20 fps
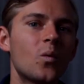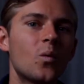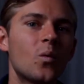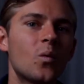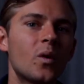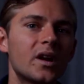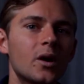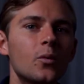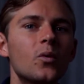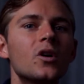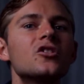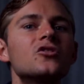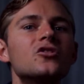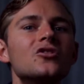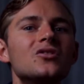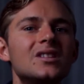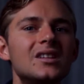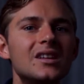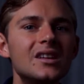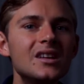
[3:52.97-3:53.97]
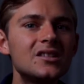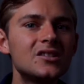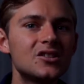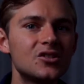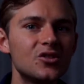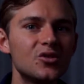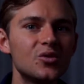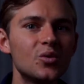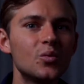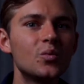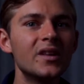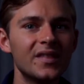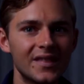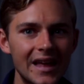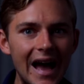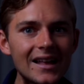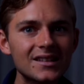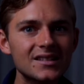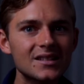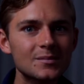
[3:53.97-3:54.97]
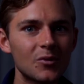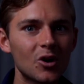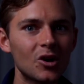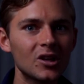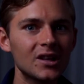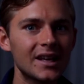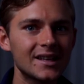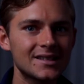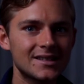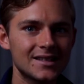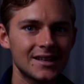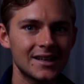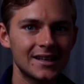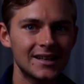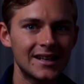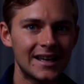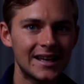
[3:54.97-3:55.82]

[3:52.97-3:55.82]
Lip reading: What I wanted to teach you with that small lesson